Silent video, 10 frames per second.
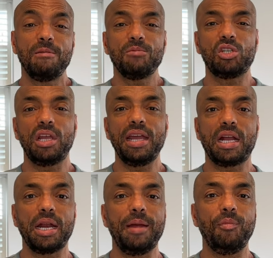So they
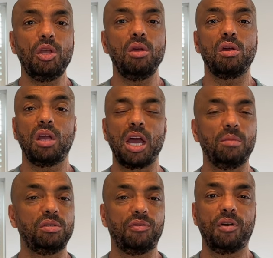claim that you can get
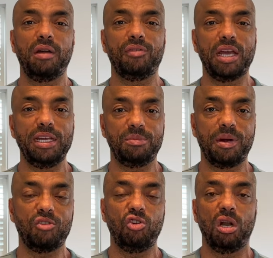up to five days
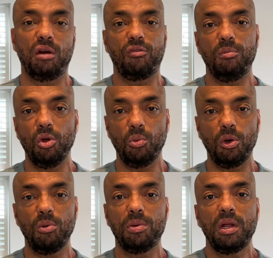battery life from your
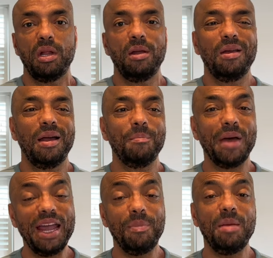Whoop.
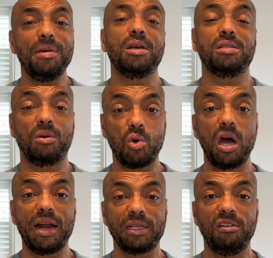Maybe because I'm
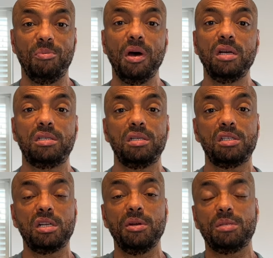quite an active person,
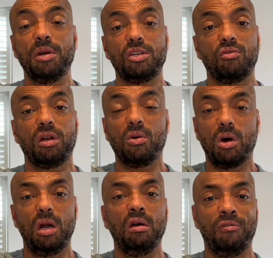so it's measuring
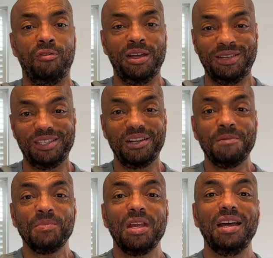quite a lot of things.
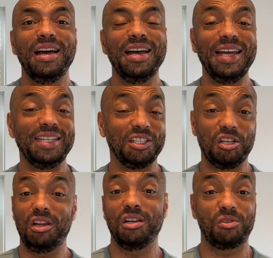Uh, it
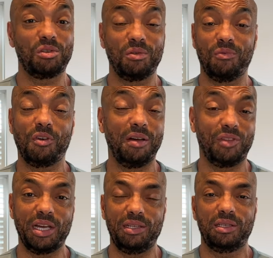doesn't last five
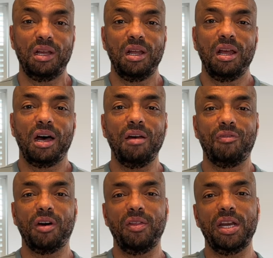days. I
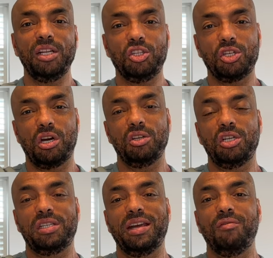find I need to charge
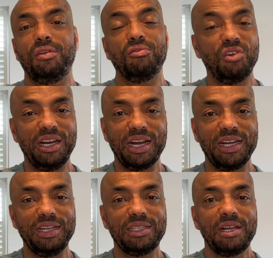this every three
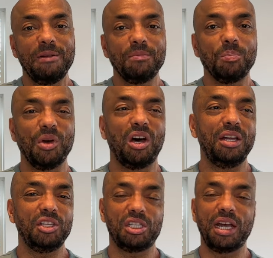days but
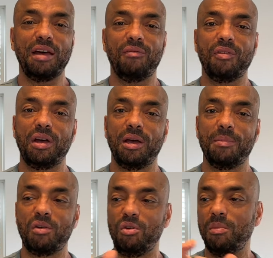I just have
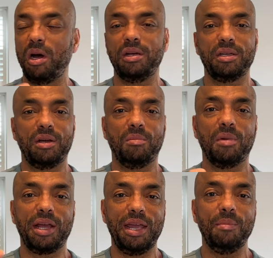um, a reminder on
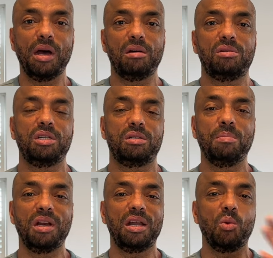my email, just
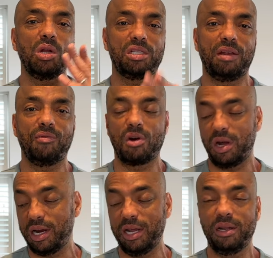Monday, Wednesday,
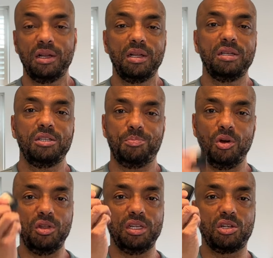Friday, just
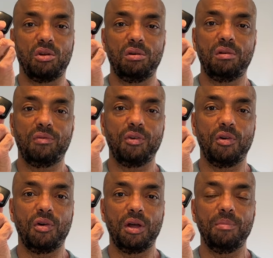put this on
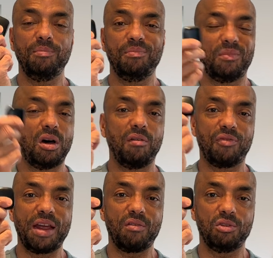for um, half
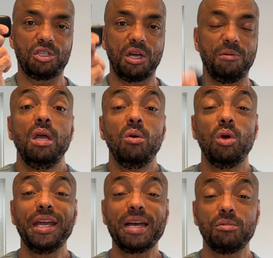an hour or so.
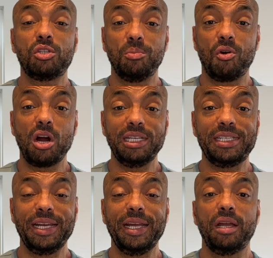When it comes to
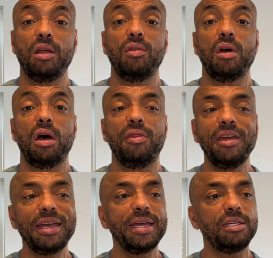pricing, I
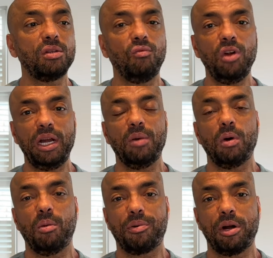think it's a really
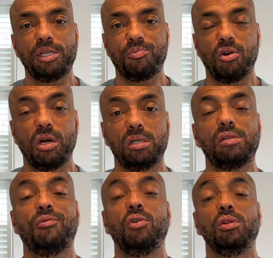well priced product
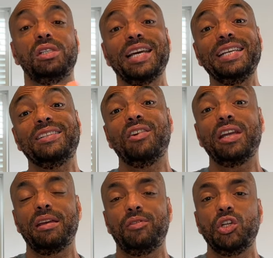for the data it
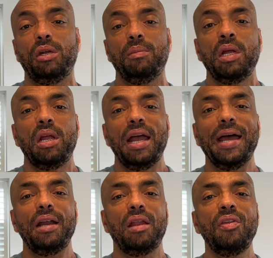gives you.
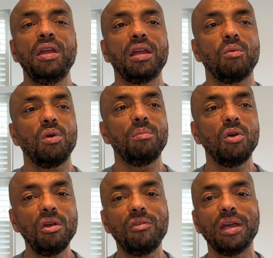And I think we're
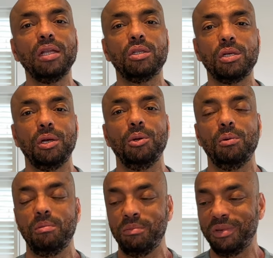moving
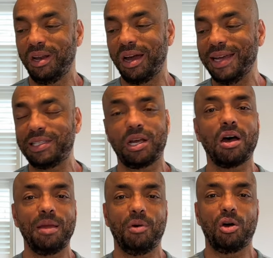into like a
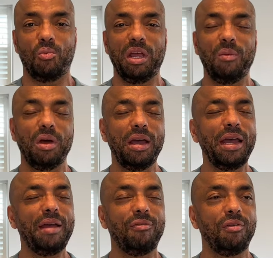time, aren't we, where
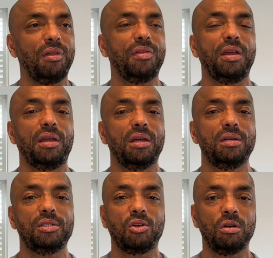everything
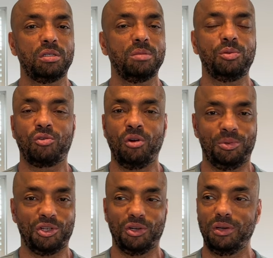has got a
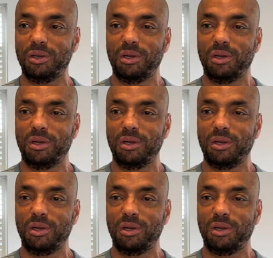subscription.